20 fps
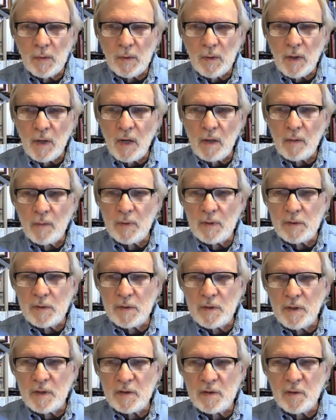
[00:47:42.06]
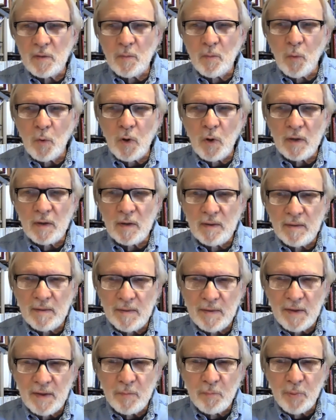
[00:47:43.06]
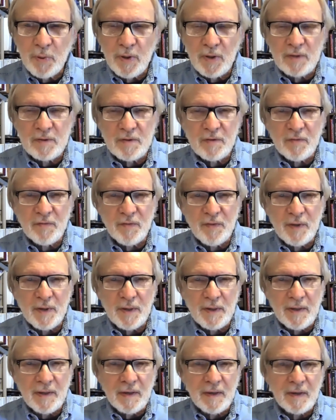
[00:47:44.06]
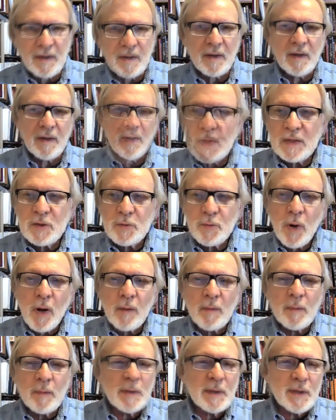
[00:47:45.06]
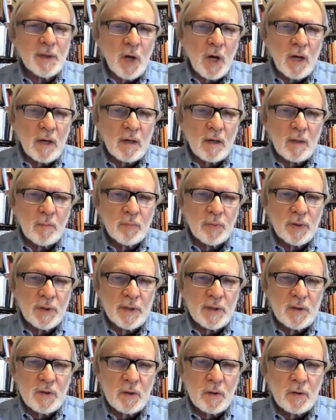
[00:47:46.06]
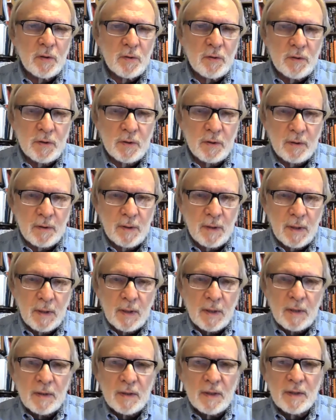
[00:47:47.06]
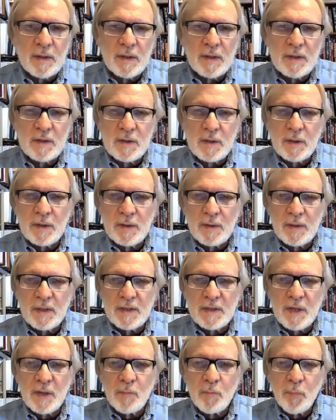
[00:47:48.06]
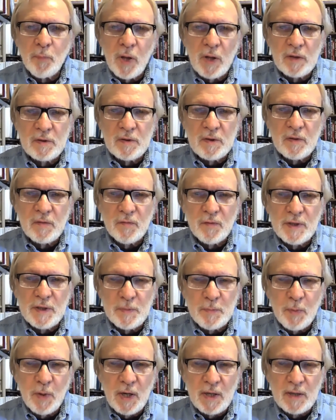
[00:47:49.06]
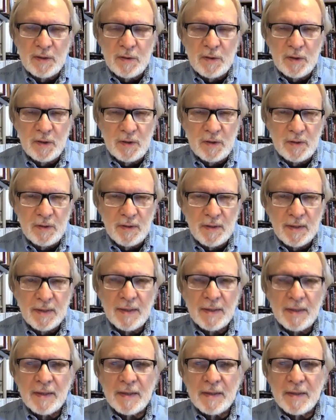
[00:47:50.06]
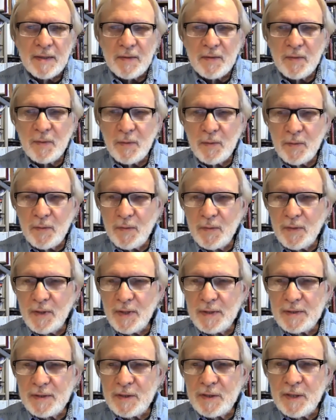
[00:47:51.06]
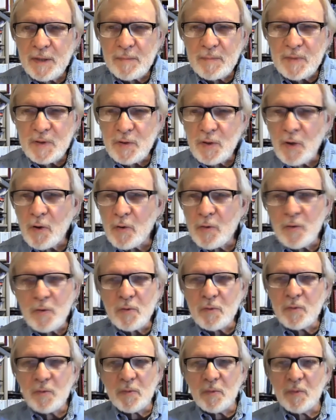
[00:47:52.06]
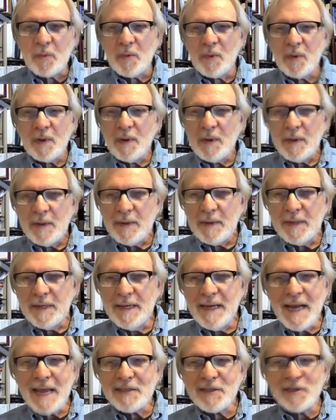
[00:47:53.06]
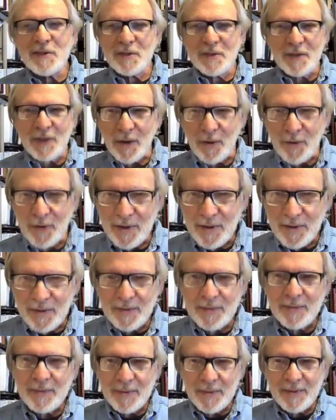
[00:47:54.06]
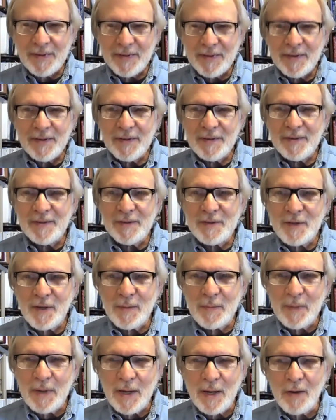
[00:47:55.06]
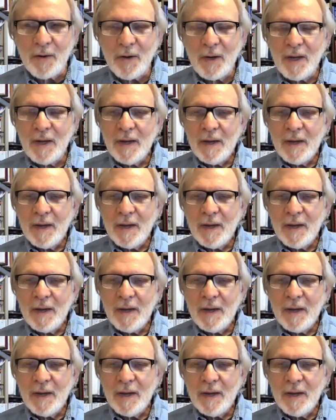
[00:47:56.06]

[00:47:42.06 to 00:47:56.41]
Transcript: Kahneman system one impulsive thinking. It's probably not a complete solution. These, these impulsive responses that seem so necessary somehow,